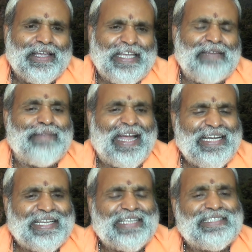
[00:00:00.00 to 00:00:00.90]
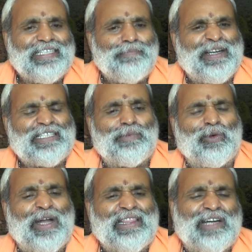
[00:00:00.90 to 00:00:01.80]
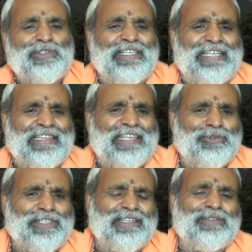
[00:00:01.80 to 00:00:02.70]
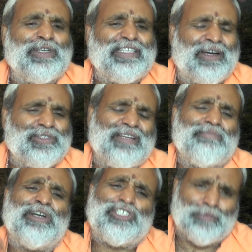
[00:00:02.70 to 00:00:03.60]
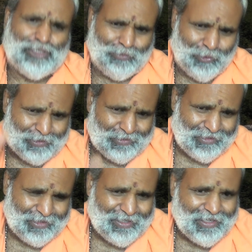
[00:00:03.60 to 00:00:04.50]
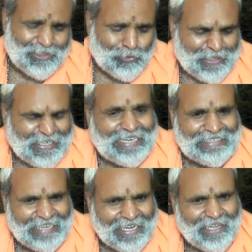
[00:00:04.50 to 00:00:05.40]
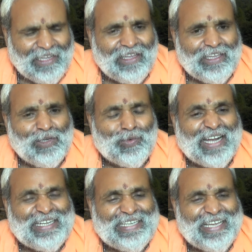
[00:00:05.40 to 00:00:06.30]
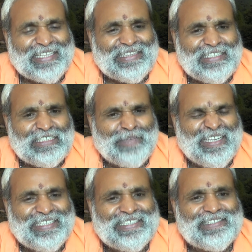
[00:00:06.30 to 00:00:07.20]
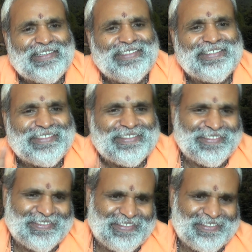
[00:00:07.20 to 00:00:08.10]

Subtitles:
In mind case, depends upon 1,000, 10,000, 20,000, much, much more. So in a day, you can take these many decisions.